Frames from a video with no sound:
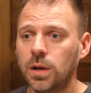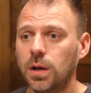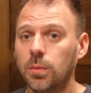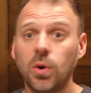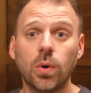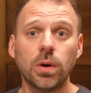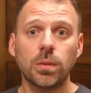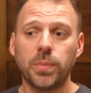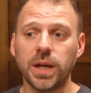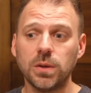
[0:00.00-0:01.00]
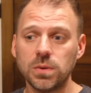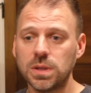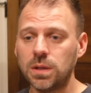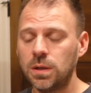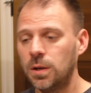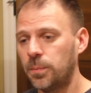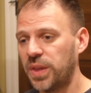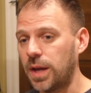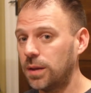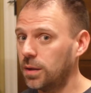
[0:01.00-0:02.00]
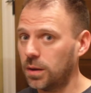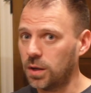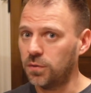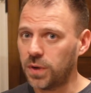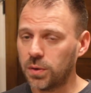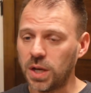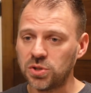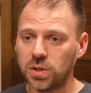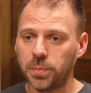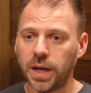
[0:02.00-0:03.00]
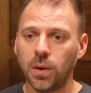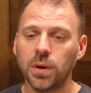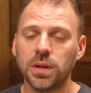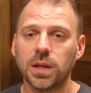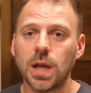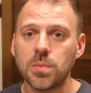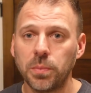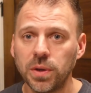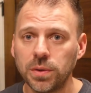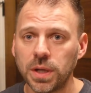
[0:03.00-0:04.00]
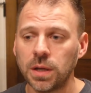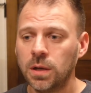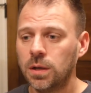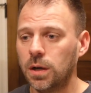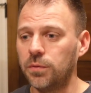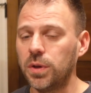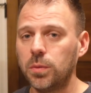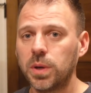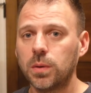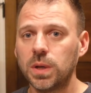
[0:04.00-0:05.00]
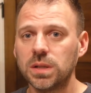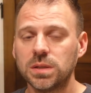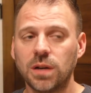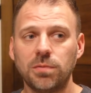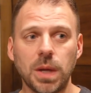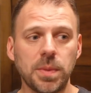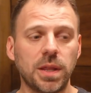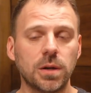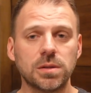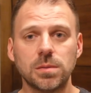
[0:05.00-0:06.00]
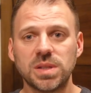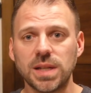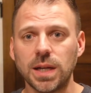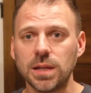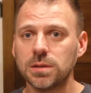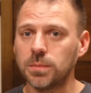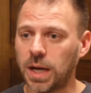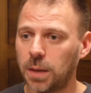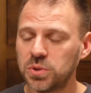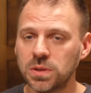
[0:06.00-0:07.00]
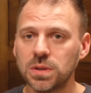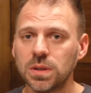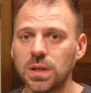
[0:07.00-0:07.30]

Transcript: or by using again, the configuration, the power, and the capability of the Ubiquiti stuff. Maybe there are some settings, some options and